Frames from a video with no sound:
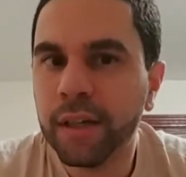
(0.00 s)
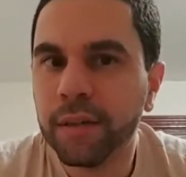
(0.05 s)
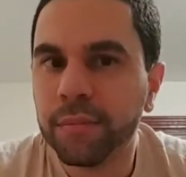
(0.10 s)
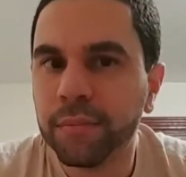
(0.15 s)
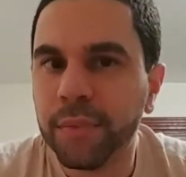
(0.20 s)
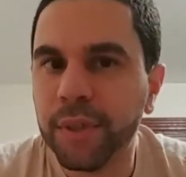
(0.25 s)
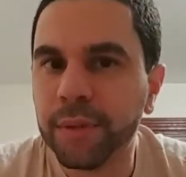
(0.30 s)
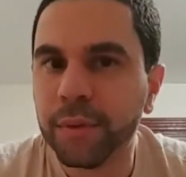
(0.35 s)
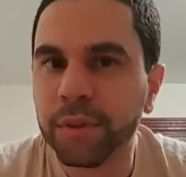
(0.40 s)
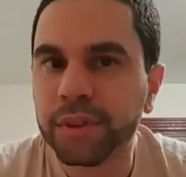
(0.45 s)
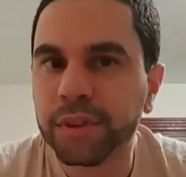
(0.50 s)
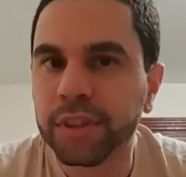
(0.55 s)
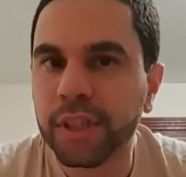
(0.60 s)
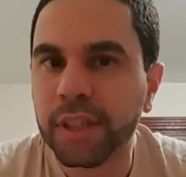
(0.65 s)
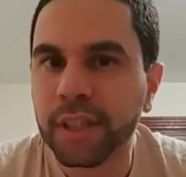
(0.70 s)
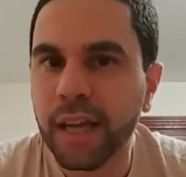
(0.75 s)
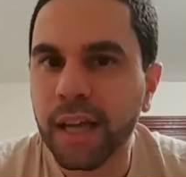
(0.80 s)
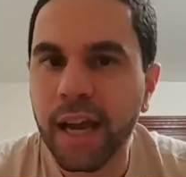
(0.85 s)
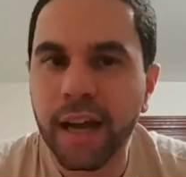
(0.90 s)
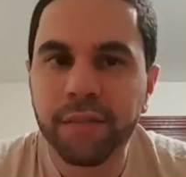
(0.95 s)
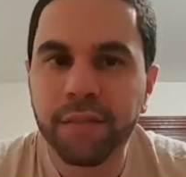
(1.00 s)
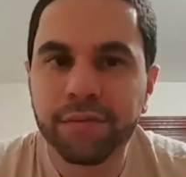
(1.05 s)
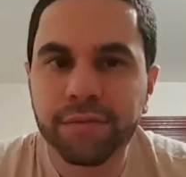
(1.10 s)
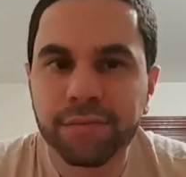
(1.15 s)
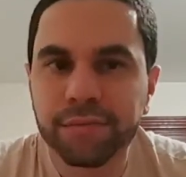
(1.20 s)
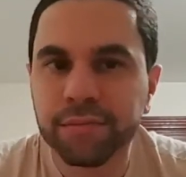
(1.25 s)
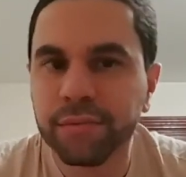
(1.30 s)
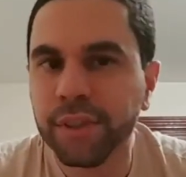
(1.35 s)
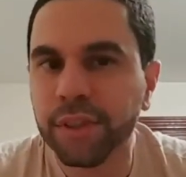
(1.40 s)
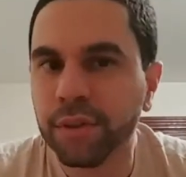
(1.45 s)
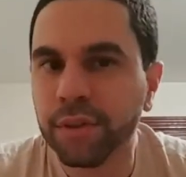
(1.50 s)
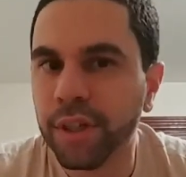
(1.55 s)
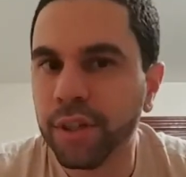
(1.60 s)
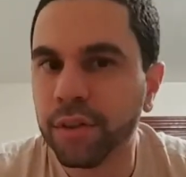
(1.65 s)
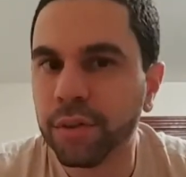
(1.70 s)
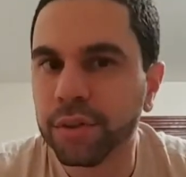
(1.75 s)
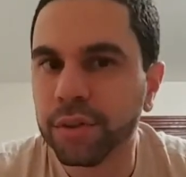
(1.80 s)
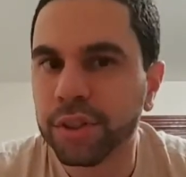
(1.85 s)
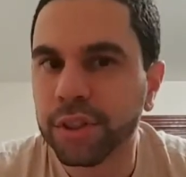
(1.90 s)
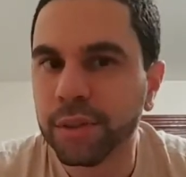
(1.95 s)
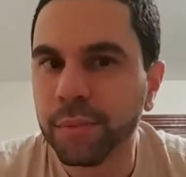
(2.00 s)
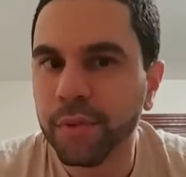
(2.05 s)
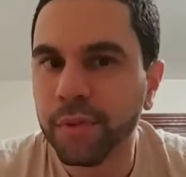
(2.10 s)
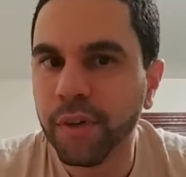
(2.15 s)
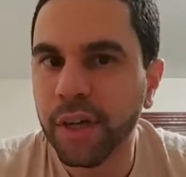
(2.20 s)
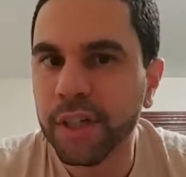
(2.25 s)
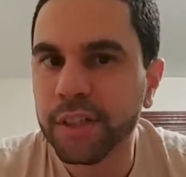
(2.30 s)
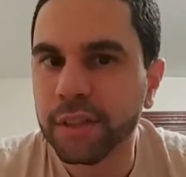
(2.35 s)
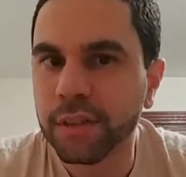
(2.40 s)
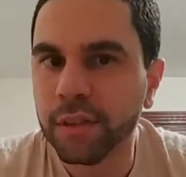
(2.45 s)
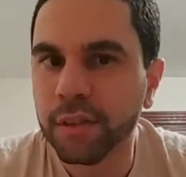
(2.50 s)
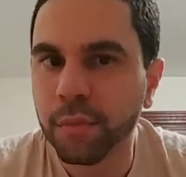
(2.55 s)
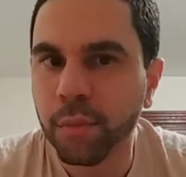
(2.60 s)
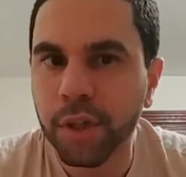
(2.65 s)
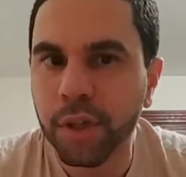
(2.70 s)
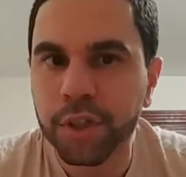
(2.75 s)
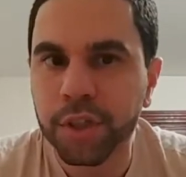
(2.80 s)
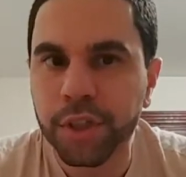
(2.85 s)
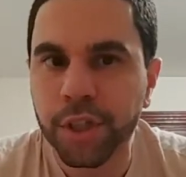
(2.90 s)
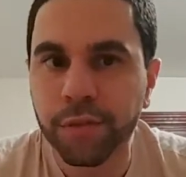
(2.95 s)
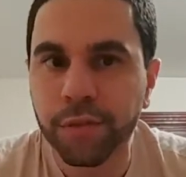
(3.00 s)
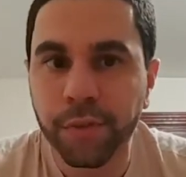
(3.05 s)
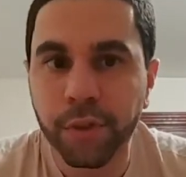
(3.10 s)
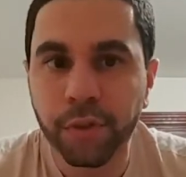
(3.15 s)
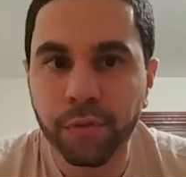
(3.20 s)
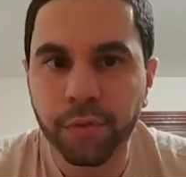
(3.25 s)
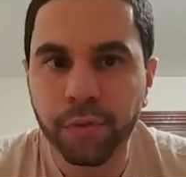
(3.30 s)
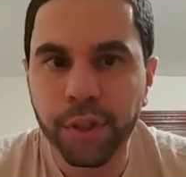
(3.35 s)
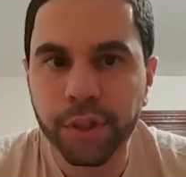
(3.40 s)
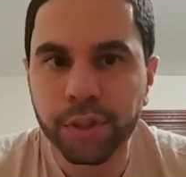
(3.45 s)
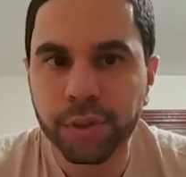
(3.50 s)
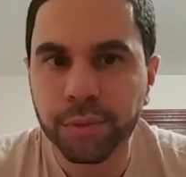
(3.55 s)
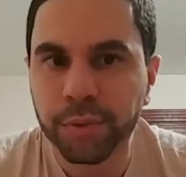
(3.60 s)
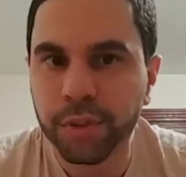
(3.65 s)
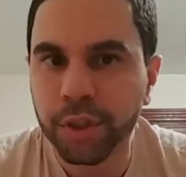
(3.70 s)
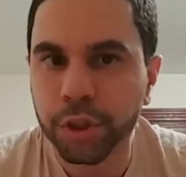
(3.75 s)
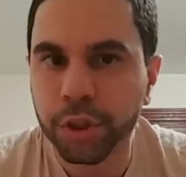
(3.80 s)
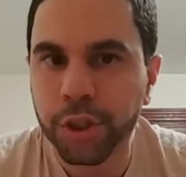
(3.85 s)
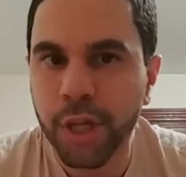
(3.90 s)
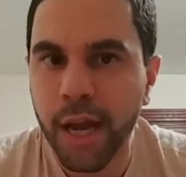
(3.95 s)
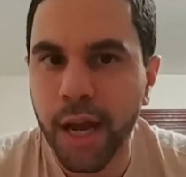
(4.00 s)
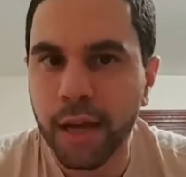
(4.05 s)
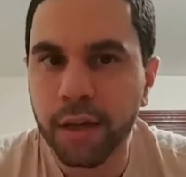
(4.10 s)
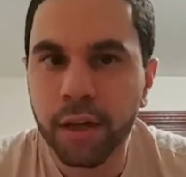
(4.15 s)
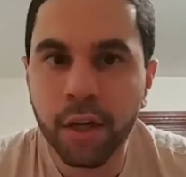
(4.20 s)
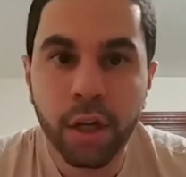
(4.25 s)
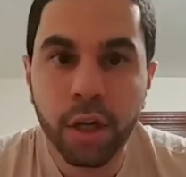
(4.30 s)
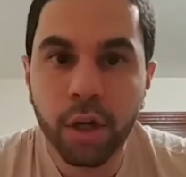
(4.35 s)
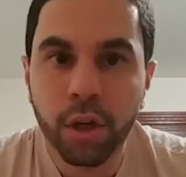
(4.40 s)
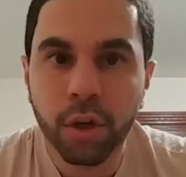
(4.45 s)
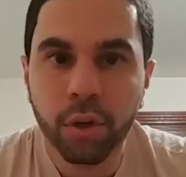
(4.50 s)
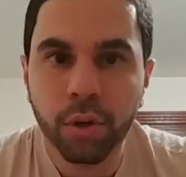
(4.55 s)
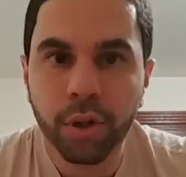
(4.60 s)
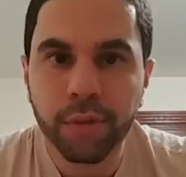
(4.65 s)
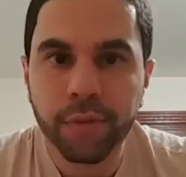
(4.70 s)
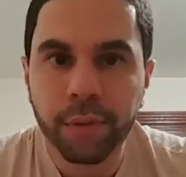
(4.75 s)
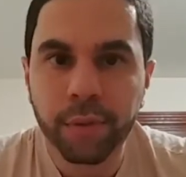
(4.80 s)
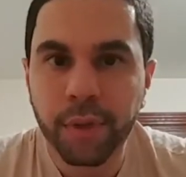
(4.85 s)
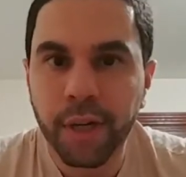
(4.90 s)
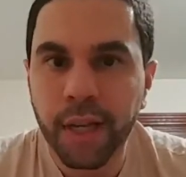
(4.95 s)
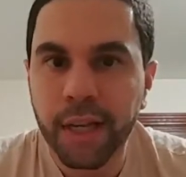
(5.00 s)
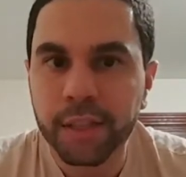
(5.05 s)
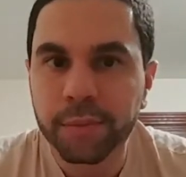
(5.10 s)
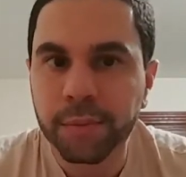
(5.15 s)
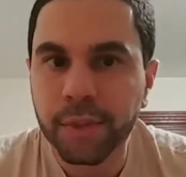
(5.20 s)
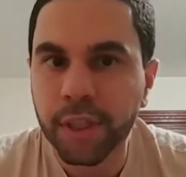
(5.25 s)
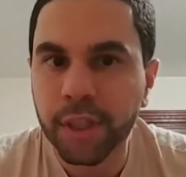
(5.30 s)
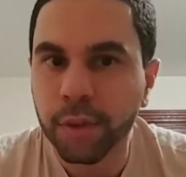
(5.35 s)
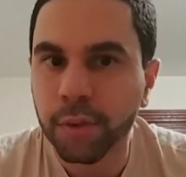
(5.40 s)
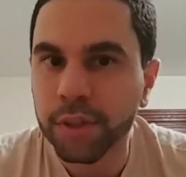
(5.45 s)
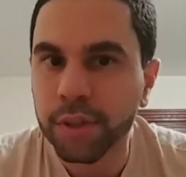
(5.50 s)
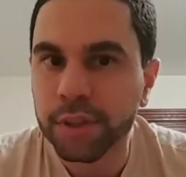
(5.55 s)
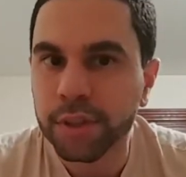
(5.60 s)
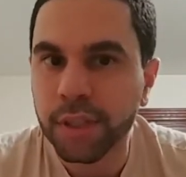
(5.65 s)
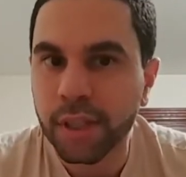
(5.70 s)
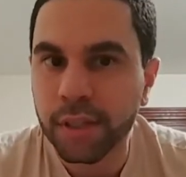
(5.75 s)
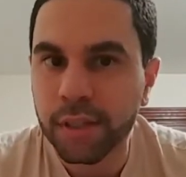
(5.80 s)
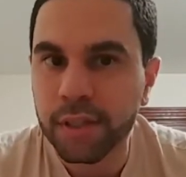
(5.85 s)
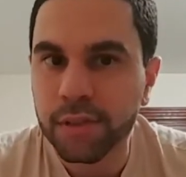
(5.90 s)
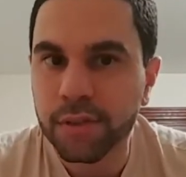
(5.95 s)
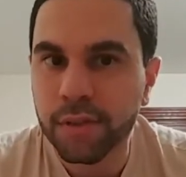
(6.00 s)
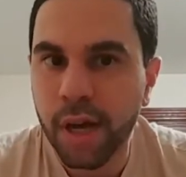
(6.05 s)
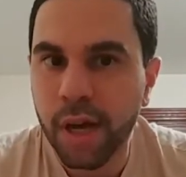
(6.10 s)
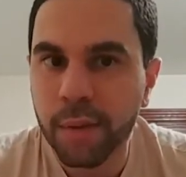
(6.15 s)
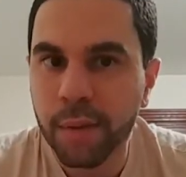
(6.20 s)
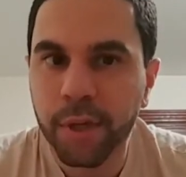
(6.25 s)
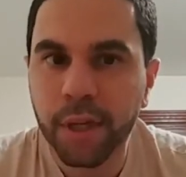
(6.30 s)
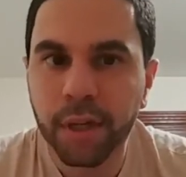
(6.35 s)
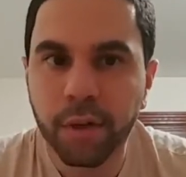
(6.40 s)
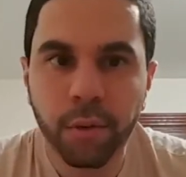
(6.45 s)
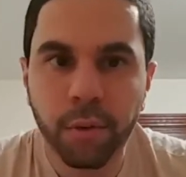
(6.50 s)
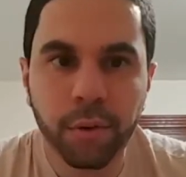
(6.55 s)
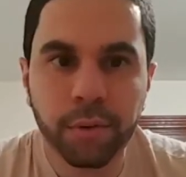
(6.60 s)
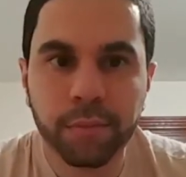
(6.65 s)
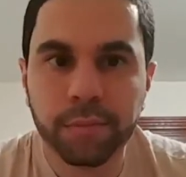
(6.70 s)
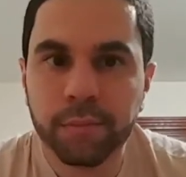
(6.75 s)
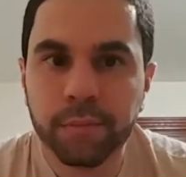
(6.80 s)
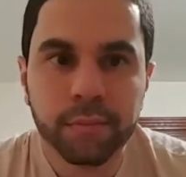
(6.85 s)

people just like have, either some advice they either want to share, feel free to in the chat. Or if they want to ask me any questions on this topic, or